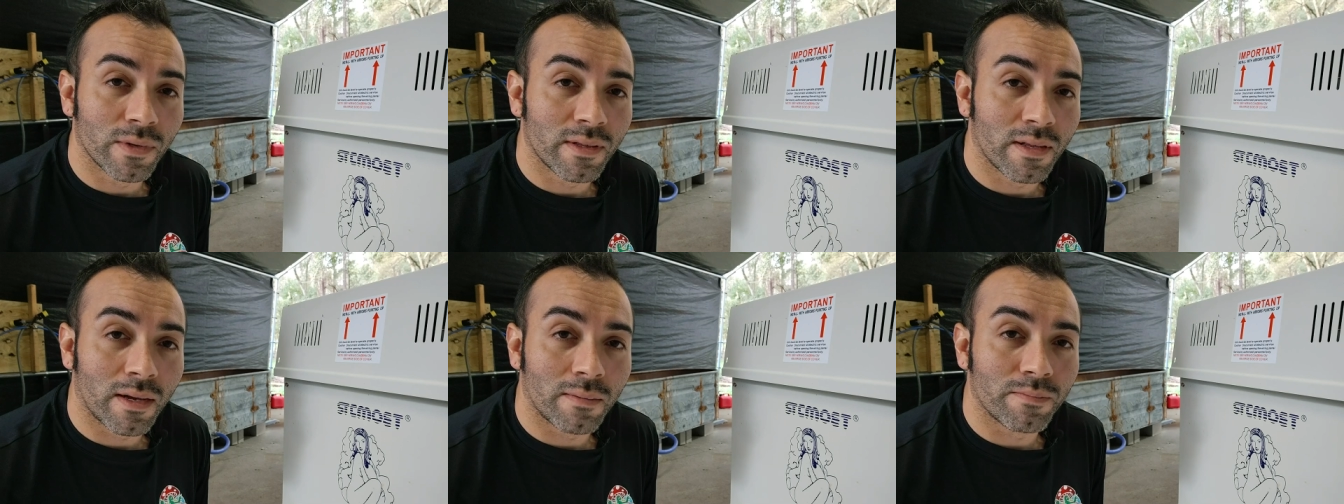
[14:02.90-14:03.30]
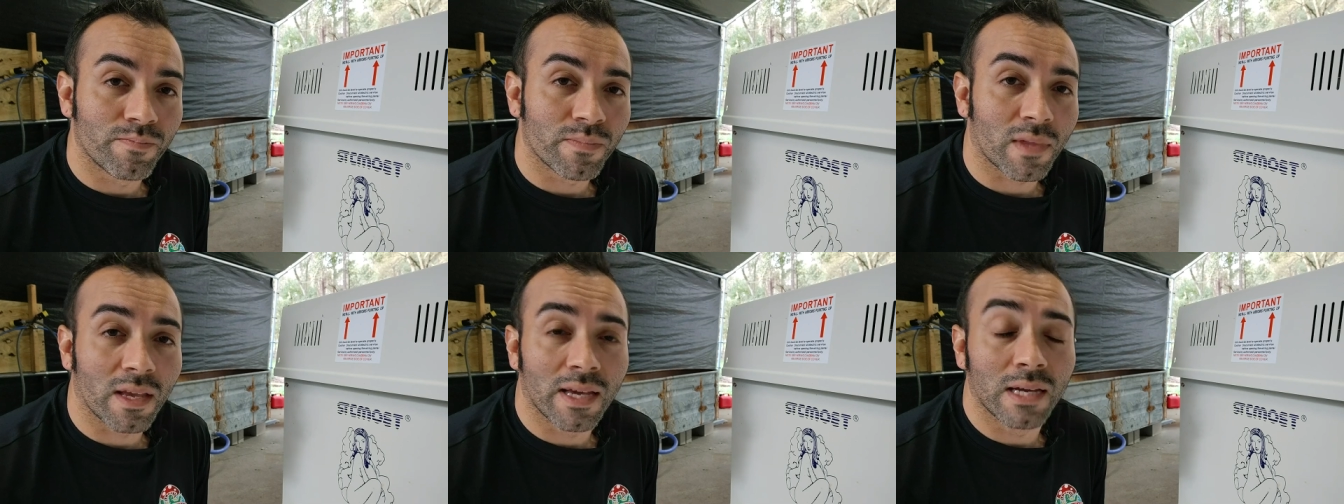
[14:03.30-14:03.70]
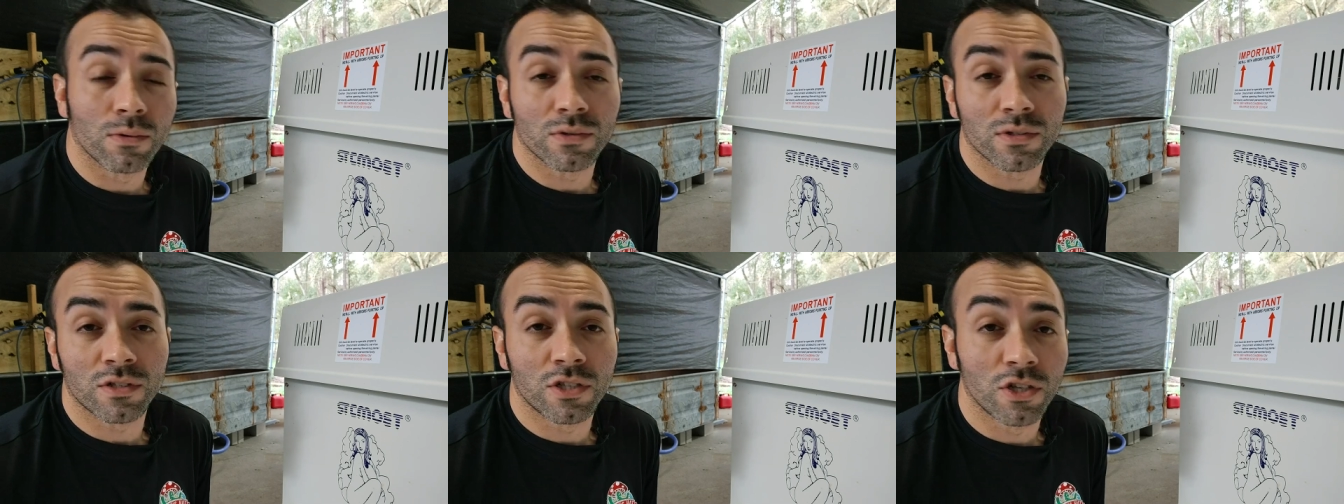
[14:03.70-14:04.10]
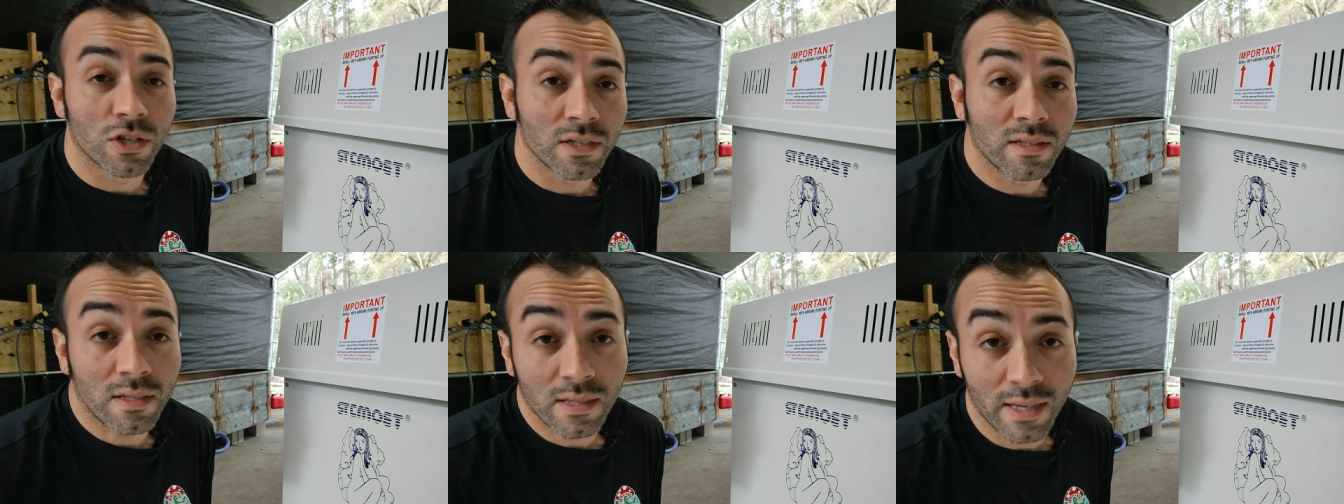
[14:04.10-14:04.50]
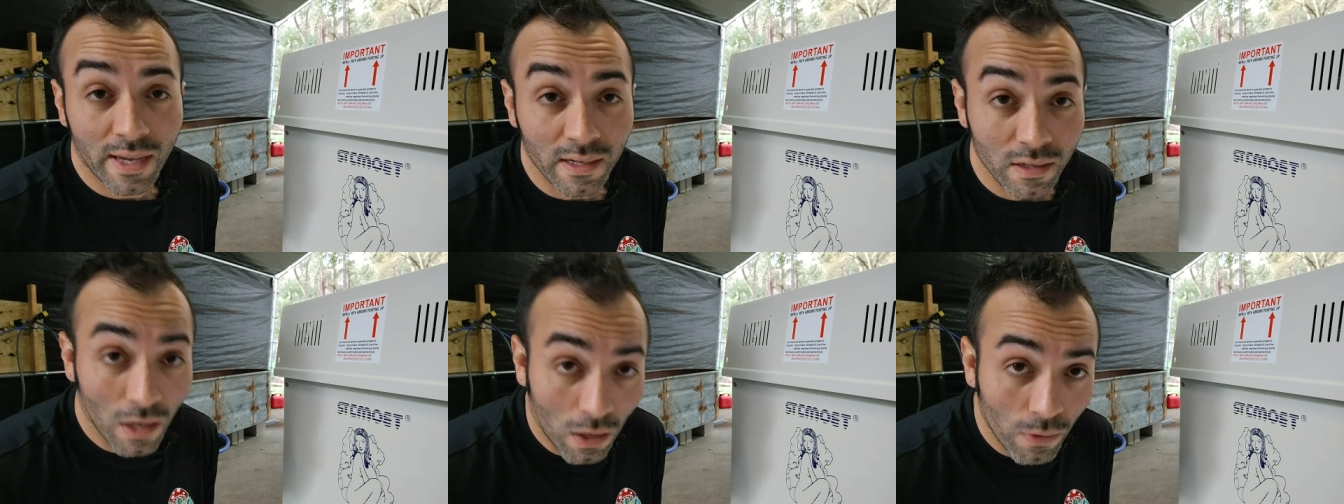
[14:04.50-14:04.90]
with them. It was good to
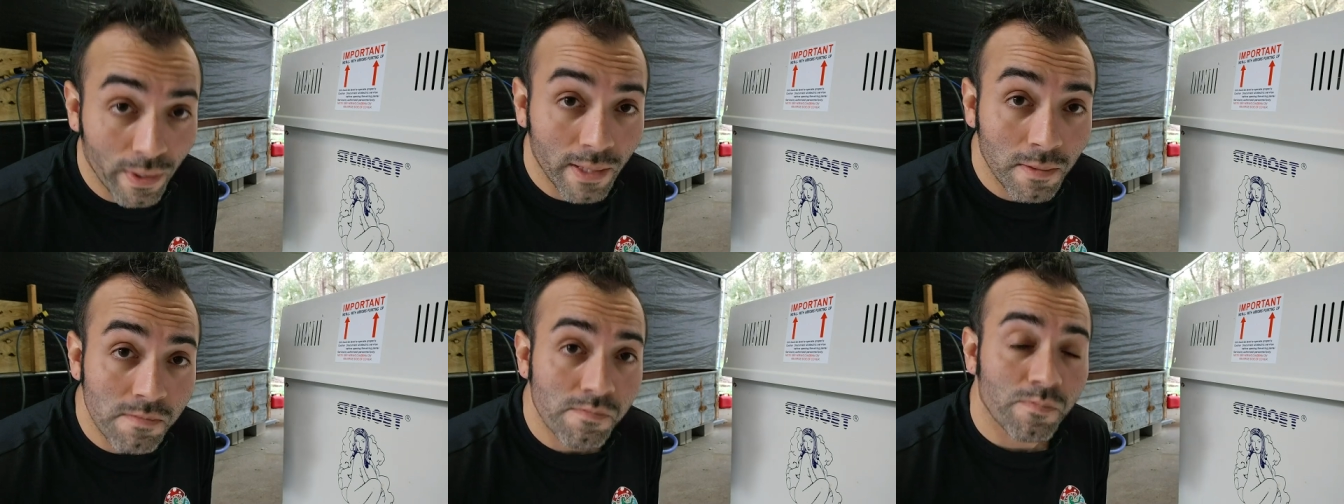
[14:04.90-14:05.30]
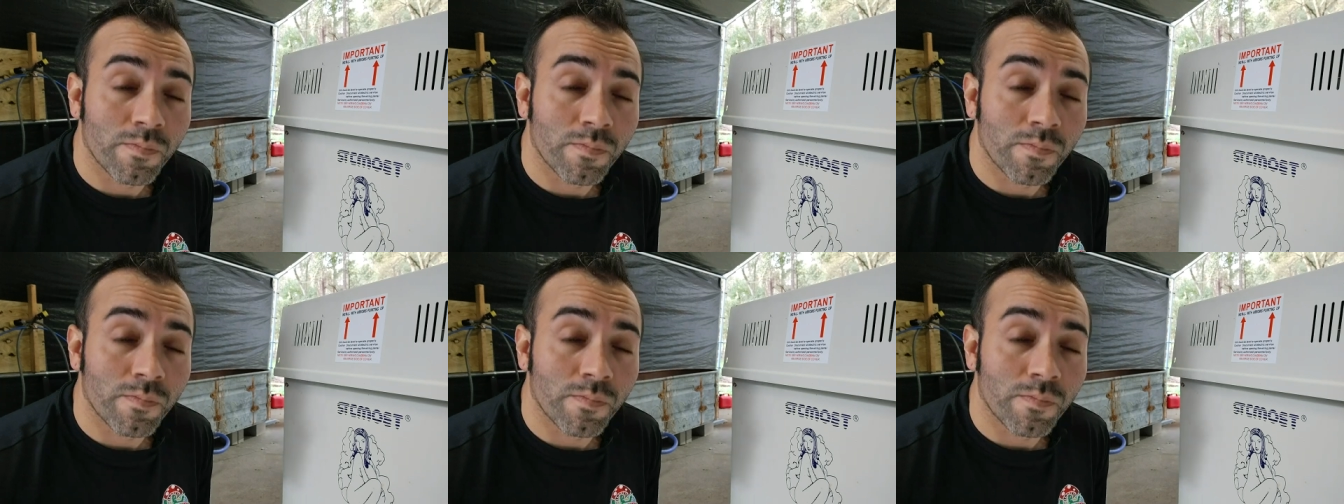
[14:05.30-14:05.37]
get going.